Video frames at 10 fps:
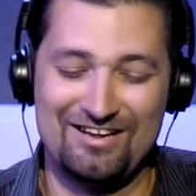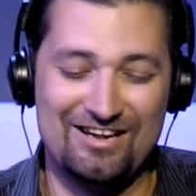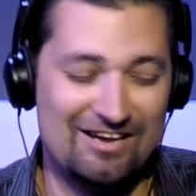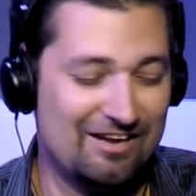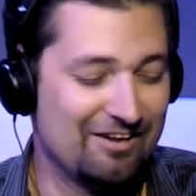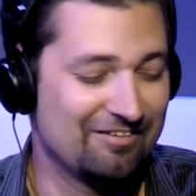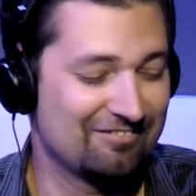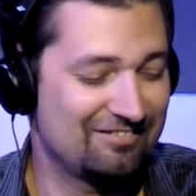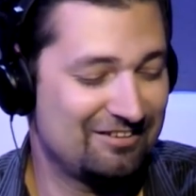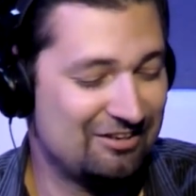right uh,
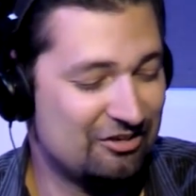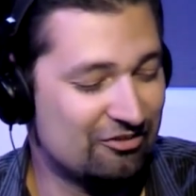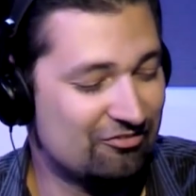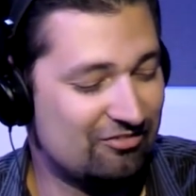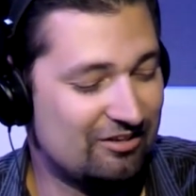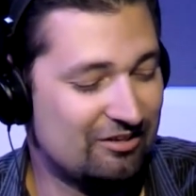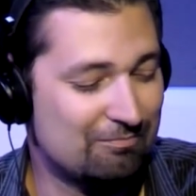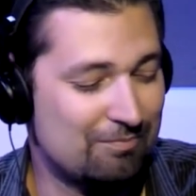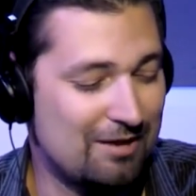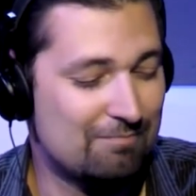ahead. Here's
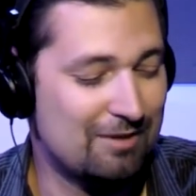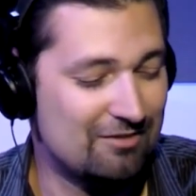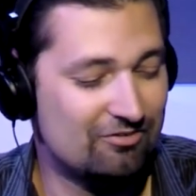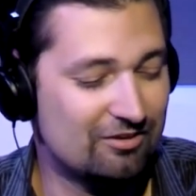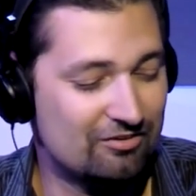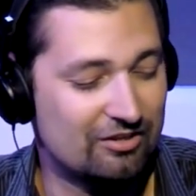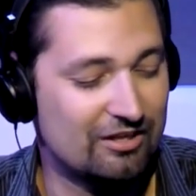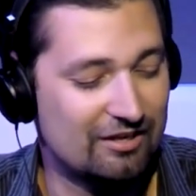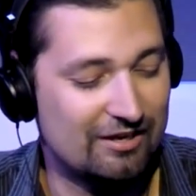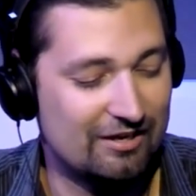
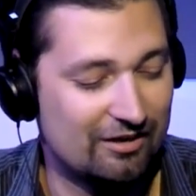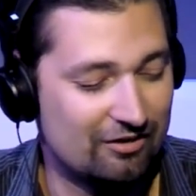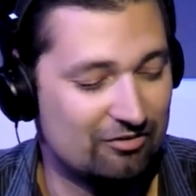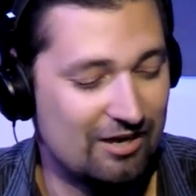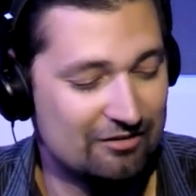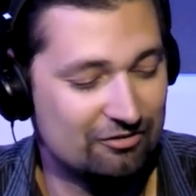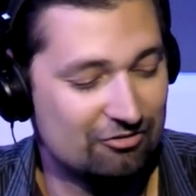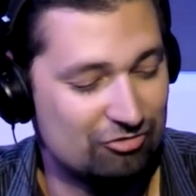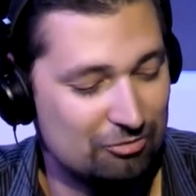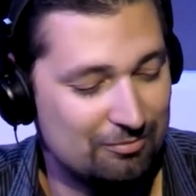basically uh,
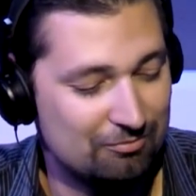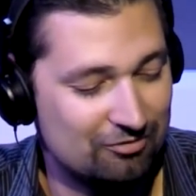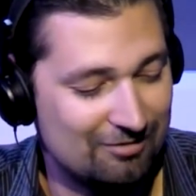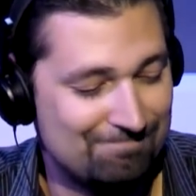Dr. Jubal.